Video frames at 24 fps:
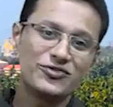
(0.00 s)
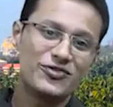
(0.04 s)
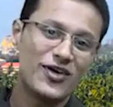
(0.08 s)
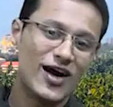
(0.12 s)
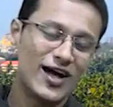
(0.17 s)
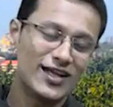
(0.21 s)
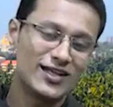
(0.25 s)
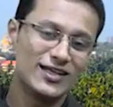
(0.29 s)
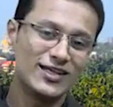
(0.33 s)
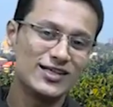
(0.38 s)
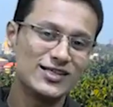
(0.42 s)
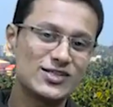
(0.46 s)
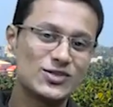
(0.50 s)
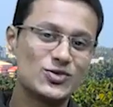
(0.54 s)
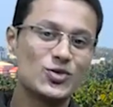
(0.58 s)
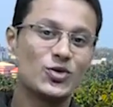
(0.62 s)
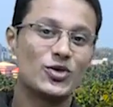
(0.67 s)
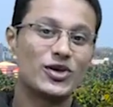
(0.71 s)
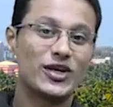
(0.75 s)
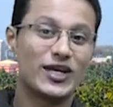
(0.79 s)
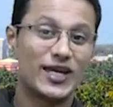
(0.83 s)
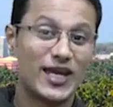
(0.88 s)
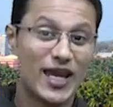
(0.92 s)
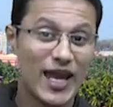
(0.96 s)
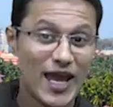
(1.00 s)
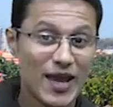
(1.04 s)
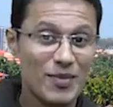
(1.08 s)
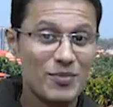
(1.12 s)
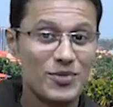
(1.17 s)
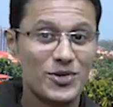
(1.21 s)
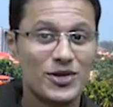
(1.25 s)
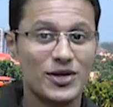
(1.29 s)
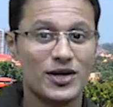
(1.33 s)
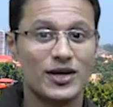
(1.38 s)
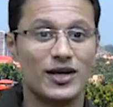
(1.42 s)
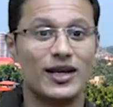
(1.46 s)
fathers who came
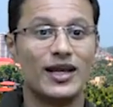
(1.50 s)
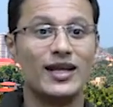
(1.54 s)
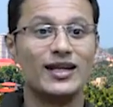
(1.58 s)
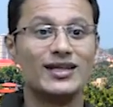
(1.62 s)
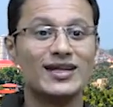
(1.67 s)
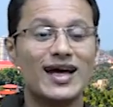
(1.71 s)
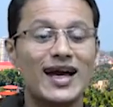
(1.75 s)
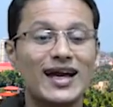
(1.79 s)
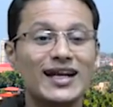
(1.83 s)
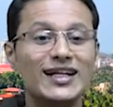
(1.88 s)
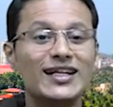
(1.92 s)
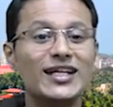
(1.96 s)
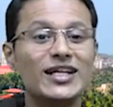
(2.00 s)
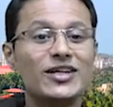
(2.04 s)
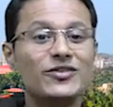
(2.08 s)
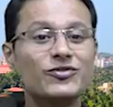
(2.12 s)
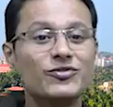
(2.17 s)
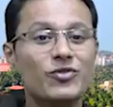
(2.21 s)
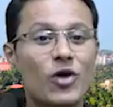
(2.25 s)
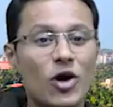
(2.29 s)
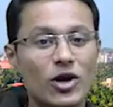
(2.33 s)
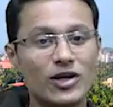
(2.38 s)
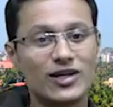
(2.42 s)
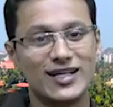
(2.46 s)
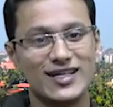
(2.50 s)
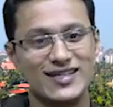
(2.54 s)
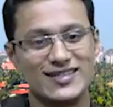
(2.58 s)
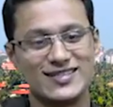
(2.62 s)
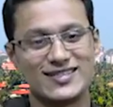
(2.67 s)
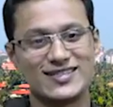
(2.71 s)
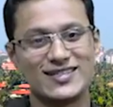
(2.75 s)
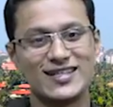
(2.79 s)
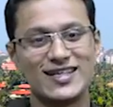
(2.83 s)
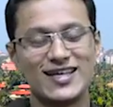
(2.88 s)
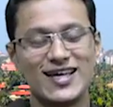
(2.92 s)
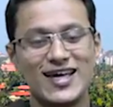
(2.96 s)
here in
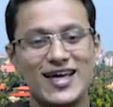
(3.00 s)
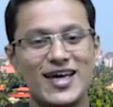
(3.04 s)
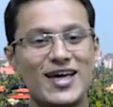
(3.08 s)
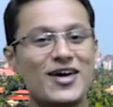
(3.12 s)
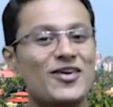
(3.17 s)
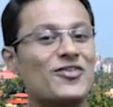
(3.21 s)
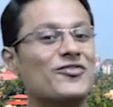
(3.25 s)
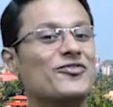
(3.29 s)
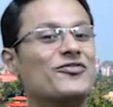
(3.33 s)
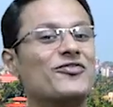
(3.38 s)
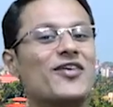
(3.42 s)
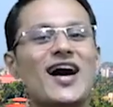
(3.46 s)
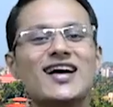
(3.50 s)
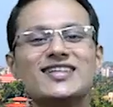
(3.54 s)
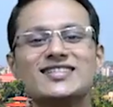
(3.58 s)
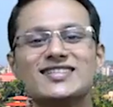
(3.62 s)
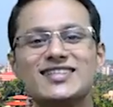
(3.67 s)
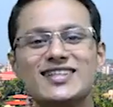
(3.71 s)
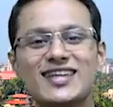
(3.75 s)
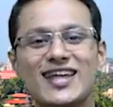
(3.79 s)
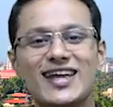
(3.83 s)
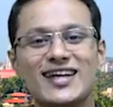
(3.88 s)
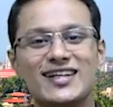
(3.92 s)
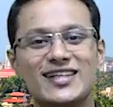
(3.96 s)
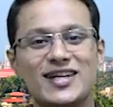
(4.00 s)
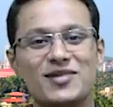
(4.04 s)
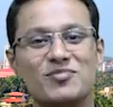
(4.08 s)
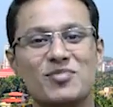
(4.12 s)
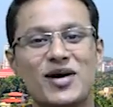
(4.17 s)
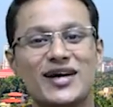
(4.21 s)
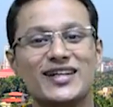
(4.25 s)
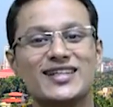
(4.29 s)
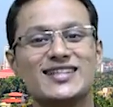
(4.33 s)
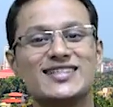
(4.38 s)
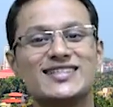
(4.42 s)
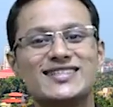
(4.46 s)
1940s, fascinated
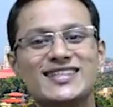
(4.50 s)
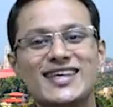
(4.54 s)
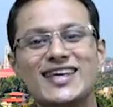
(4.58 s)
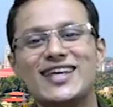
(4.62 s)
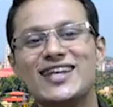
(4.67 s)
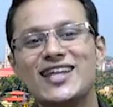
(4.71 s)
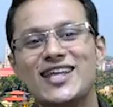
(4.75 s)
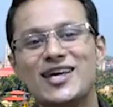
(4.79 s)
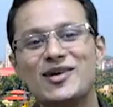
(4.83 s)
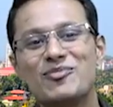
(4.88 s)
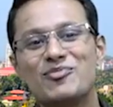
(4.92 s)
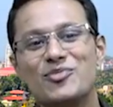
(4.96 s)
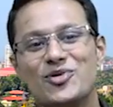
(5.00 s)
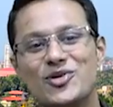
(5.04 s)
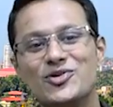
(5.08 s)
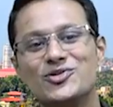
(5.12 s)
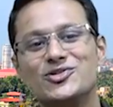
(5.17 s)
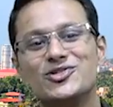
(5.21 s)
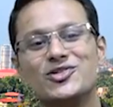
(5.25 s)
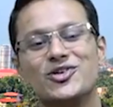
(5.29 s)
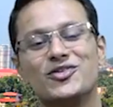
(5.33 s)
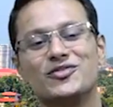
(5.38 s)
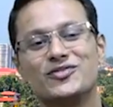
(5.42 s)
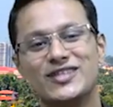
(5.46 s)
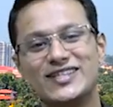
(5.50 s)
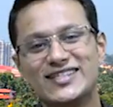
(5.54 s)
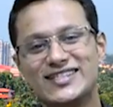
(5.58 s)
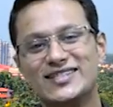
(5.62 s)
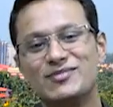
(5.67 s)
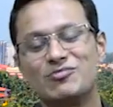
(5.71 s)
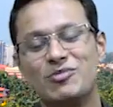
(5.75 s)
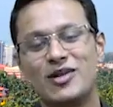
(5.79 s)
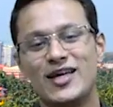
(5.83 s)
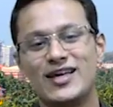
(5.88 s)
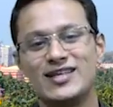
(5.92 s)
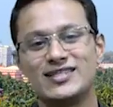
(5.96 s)
by the scenic beauty of
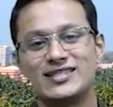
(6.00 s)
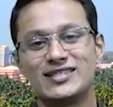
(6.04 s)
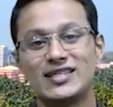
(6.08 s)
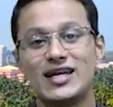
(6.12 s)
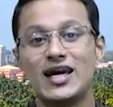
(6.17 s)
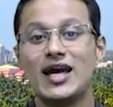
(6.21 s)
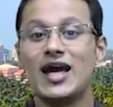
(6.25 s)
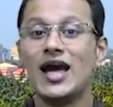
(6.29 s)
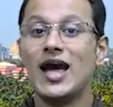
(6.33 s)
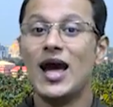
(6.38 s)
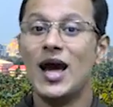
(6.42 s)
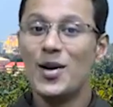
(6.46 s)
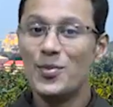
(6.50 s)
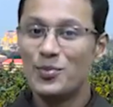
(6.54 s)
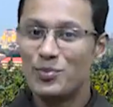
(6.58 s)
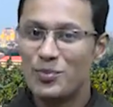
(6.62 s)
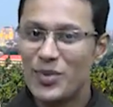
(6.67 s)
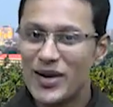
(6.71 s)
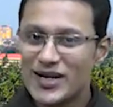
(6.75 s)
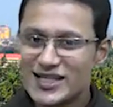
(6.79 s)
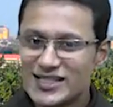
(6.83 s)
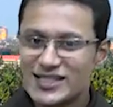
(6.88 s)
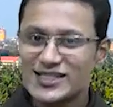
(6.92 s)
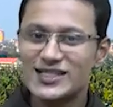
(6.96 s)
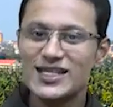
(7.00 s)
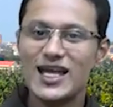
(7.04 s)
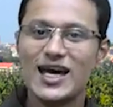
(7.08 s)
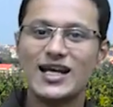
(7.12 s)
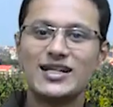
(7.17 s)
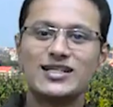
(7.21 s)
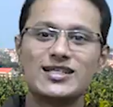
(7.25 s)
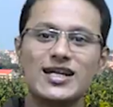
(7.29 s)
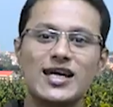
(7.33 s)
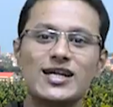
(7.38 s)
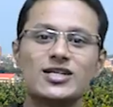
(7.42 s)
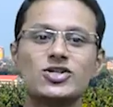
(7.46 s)
this place, pitched
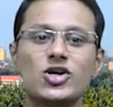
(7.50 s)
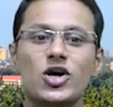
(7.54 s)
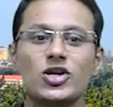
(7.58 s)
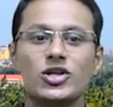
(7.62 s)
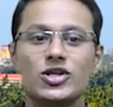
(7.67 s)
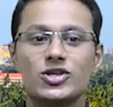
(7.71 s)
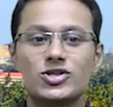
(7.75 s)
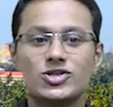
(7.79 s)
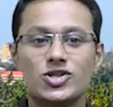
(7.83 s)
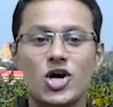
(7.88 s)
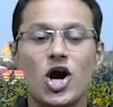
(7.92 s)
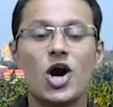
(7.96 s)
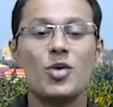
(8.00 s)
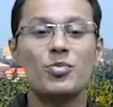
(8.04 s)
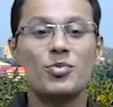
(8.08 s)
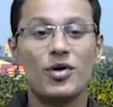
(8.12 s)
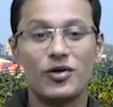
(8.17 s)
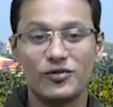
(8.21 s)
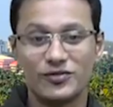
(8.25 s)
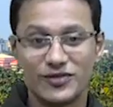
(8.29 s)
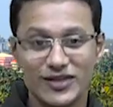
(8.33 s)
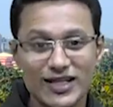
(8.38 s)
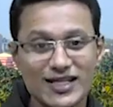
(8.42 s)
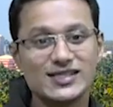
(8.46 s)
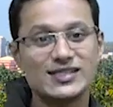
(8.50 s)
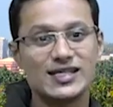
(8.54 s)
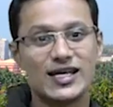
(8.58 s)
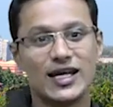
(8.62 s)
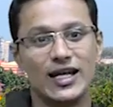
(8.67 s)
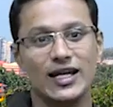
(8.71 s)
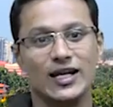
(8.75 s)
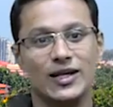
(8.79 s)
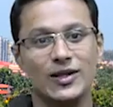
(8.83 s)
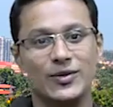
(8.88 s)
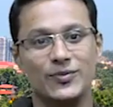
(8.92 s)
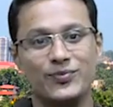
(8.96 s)
their tent on the top of this
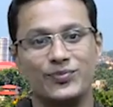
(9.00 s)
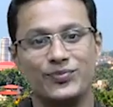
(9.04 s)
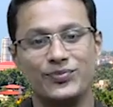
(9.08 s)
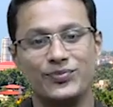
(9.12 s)
hill.